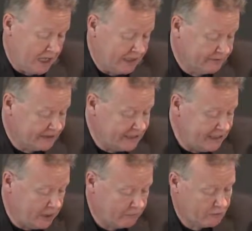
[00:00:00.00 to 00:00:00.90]
gives
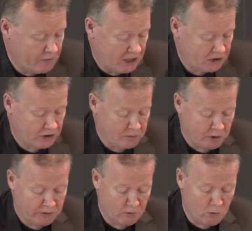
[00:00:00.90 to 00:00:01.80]
key information
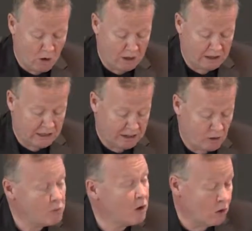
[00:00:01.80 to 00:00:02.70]
about the work like
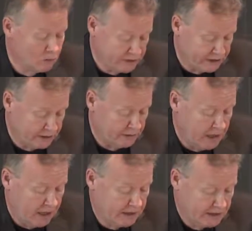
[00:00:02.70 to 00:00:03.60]
composer
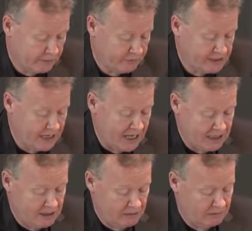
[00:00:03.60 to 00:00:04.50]
in subfield
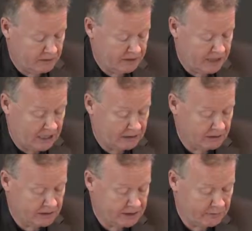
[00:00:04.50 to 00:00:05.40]
A,
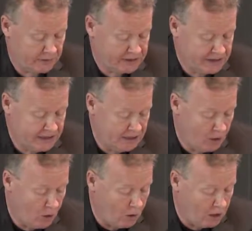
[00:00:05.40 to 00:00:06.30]
title in subfield T,
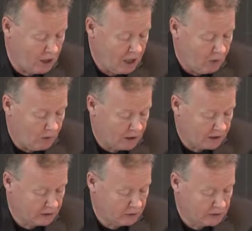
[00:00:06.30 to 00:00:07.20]
or work
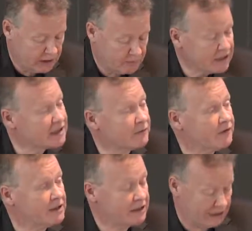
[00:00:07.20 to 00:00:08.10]
catalog number in
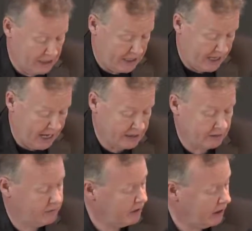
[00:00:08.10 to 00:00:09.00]
subfield N
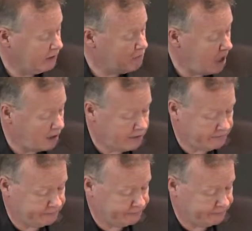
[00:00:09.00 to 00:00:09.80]
in mark.